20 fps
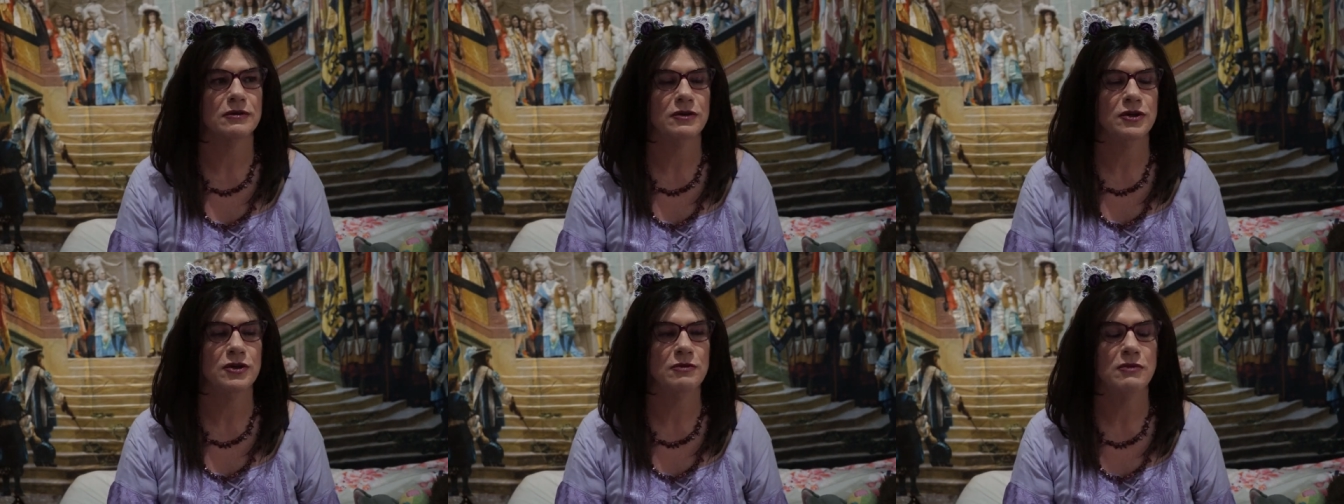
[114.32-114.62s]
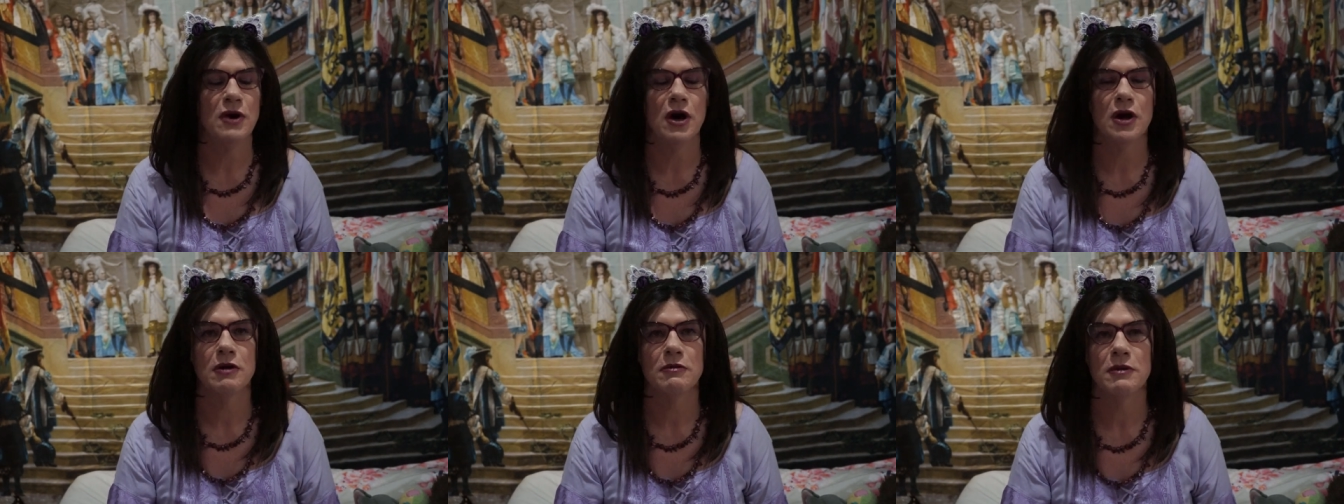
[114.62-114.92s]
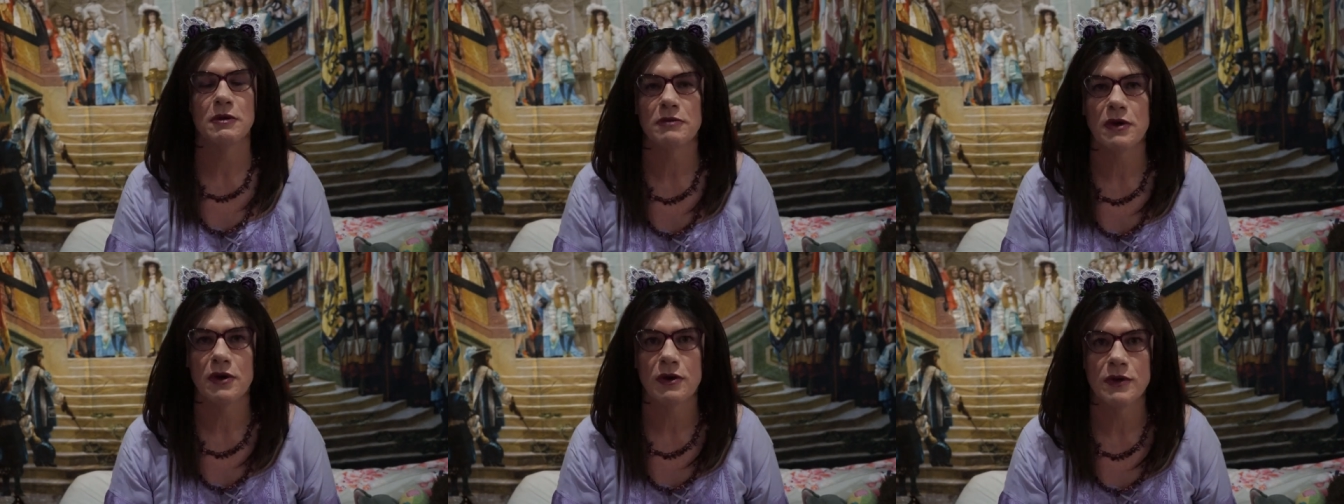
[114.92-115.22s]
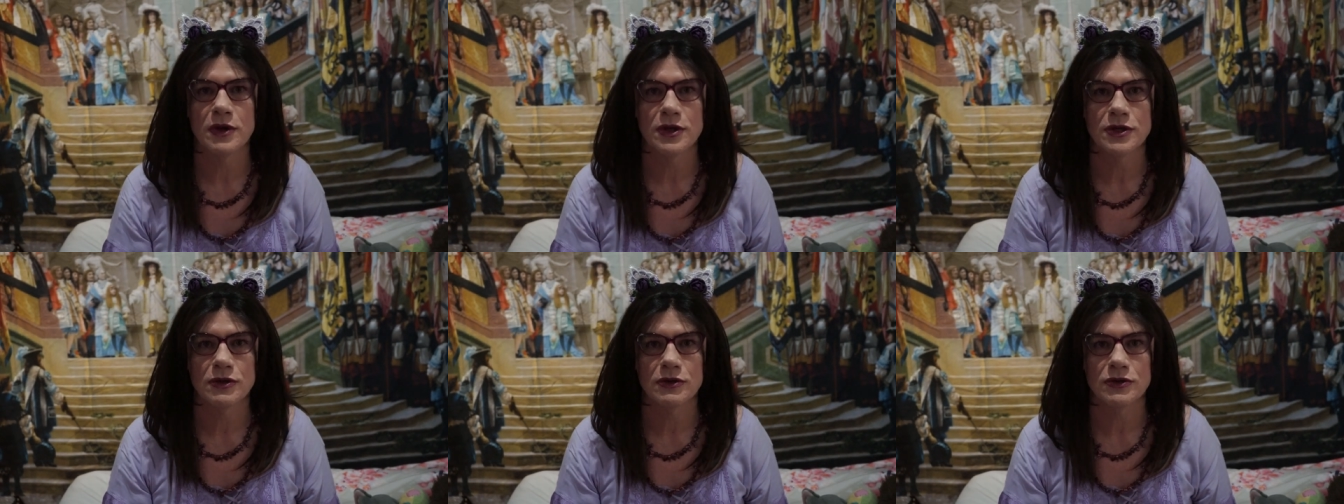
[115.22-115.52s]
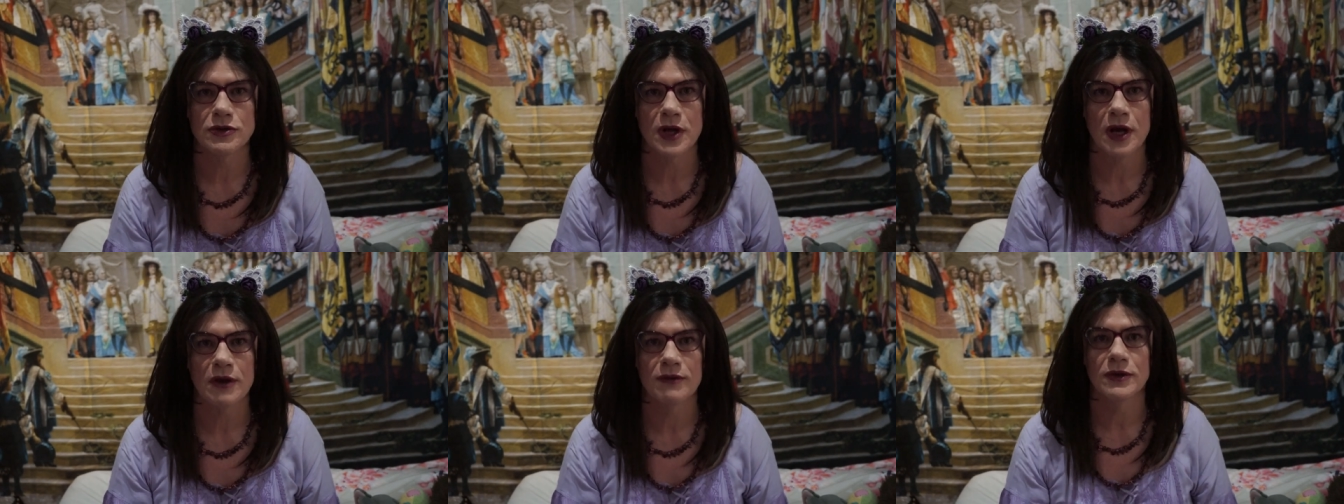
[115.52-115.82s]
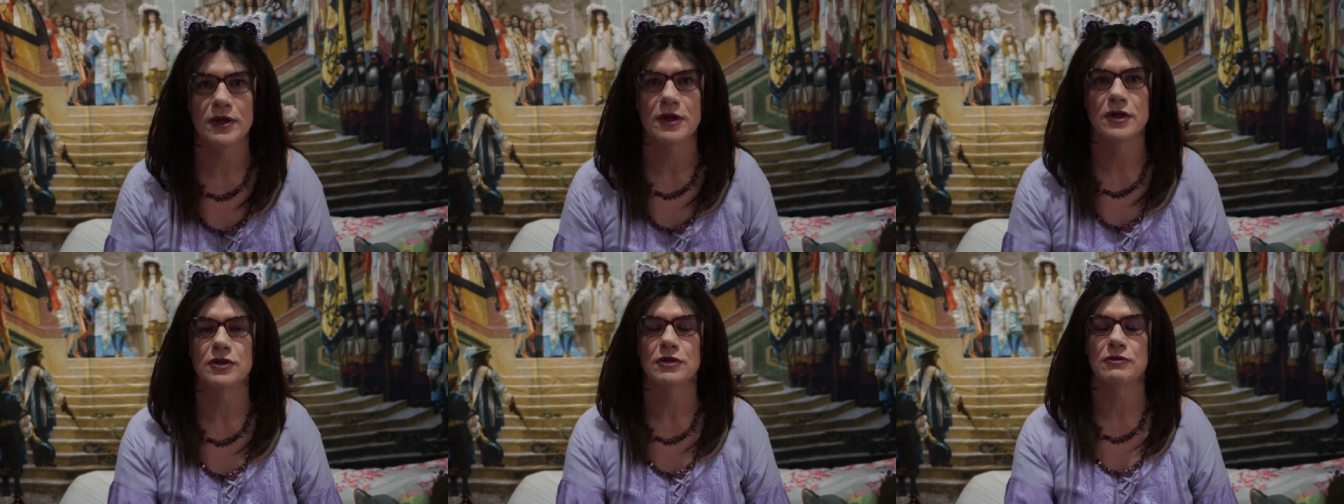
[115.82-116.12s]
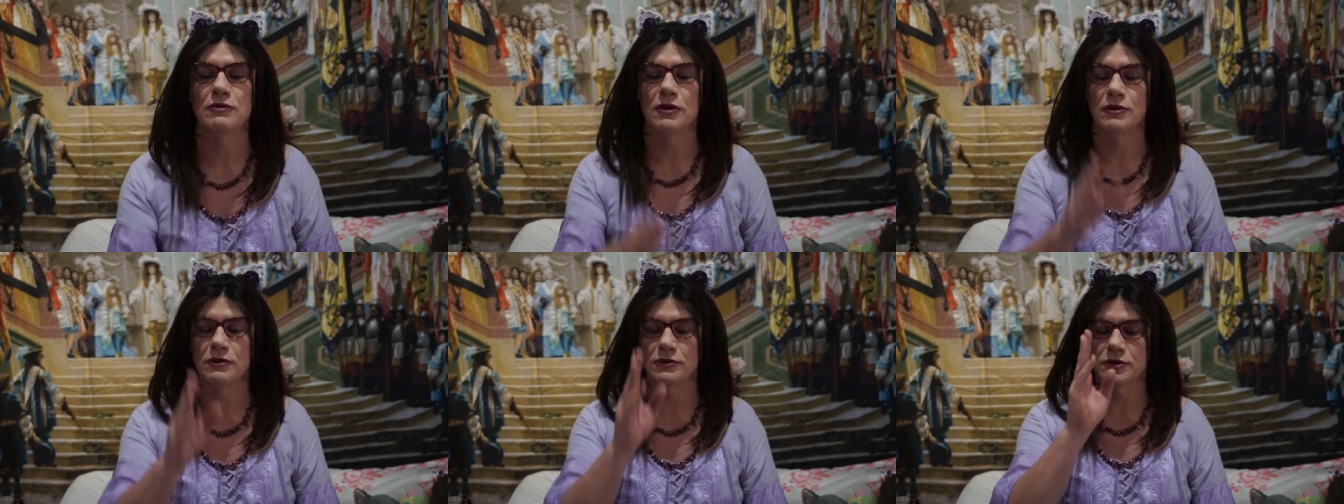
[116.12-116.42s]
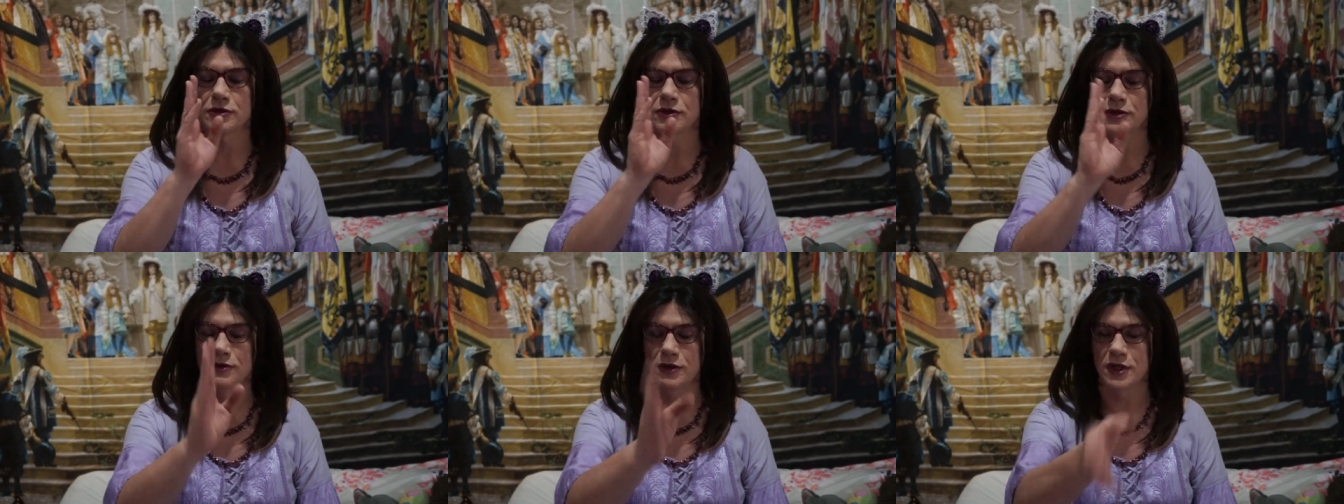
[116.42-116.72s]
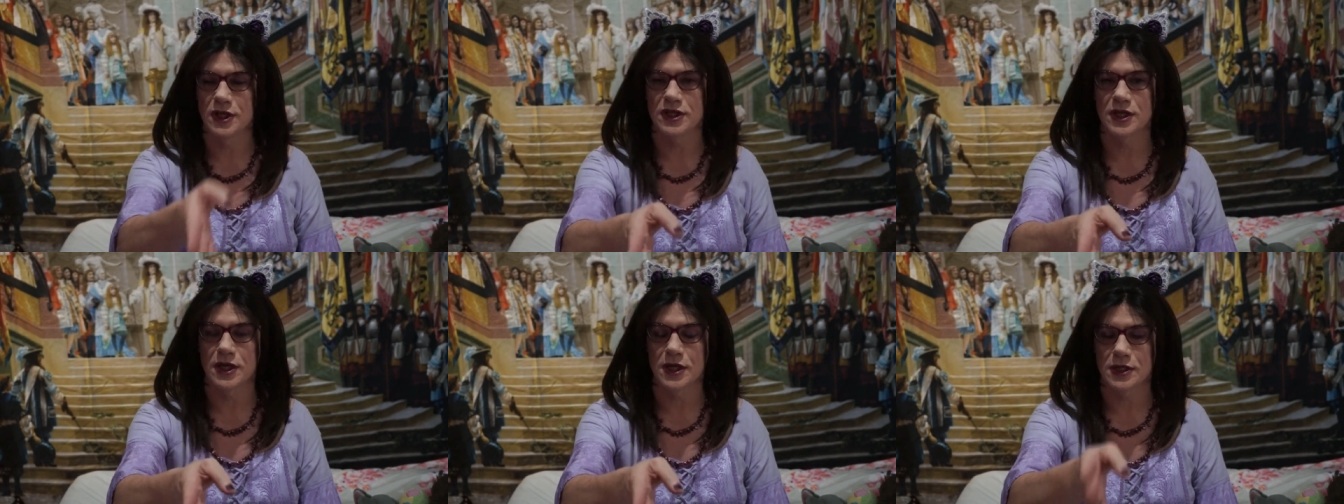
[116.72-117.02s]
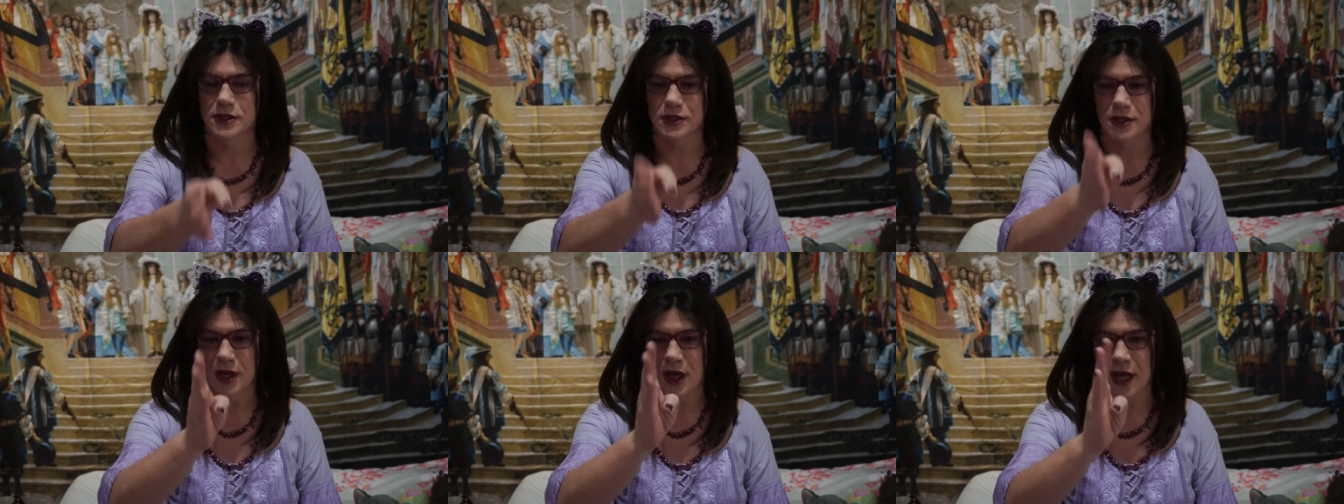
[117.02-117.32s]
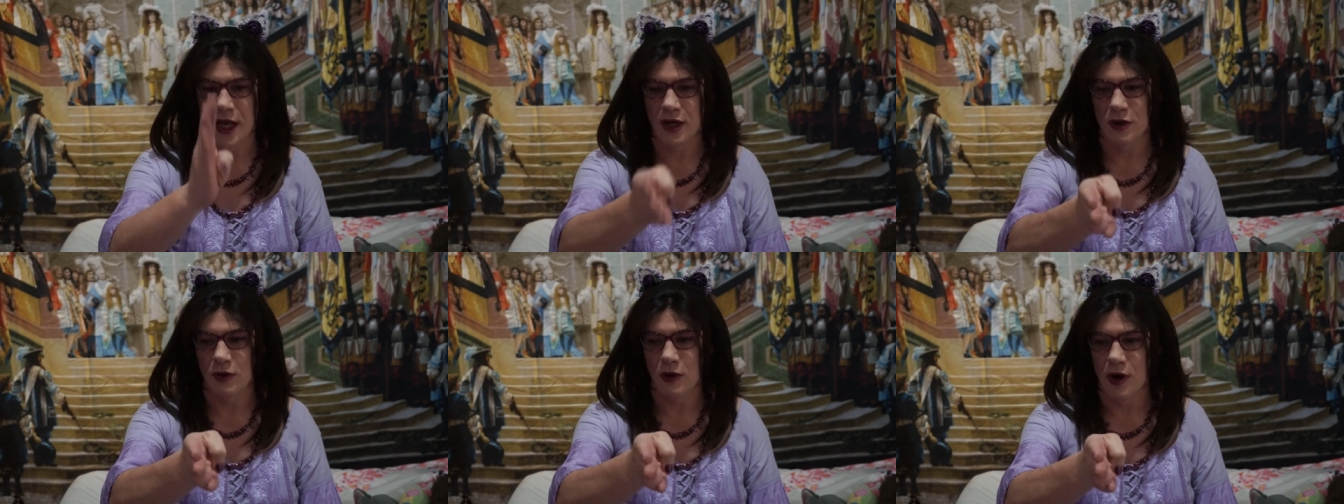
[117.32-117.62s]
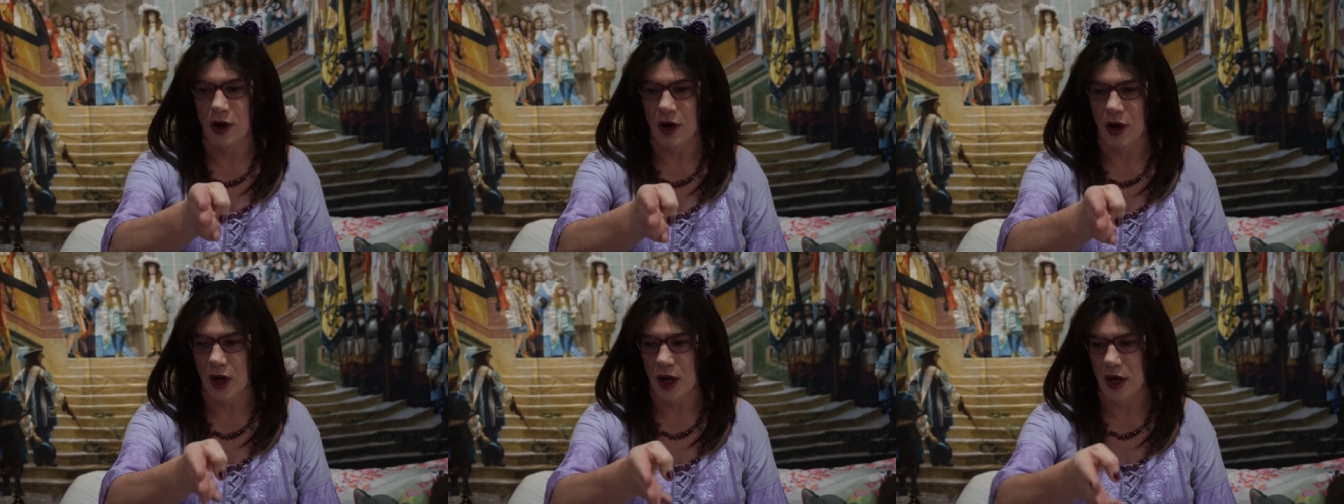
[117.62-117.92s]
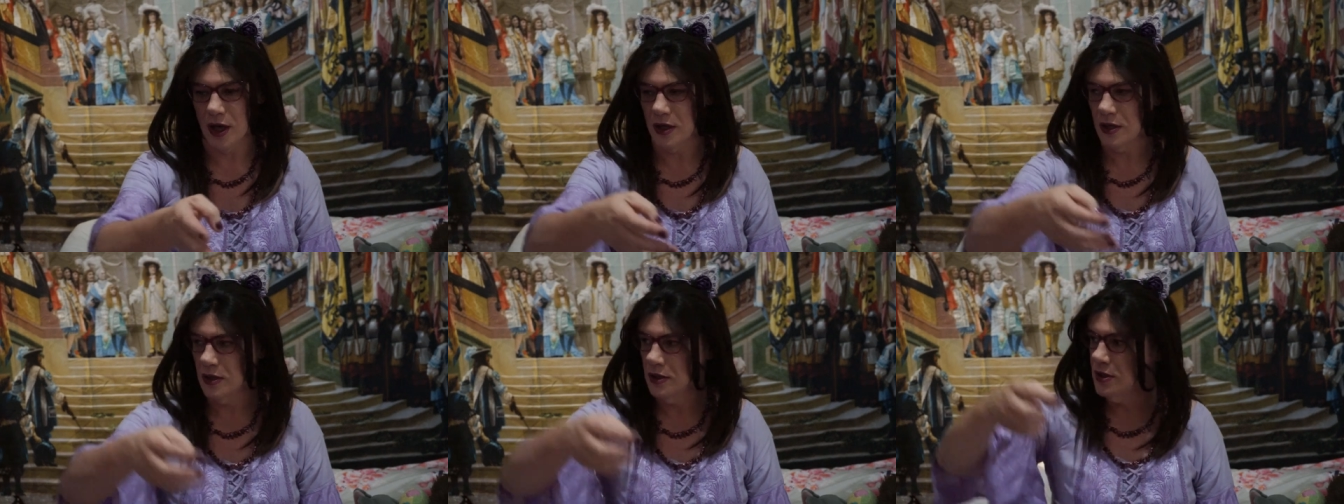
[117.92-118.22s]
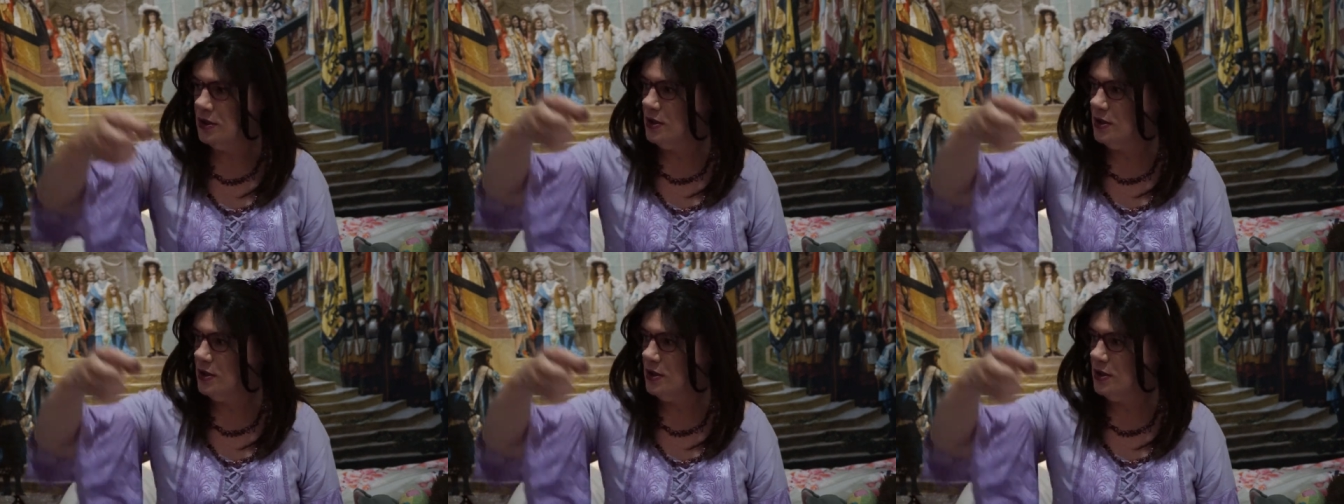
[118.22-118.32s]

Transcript: you might remember Original Traveller, you roll 2d6, 8 or higher,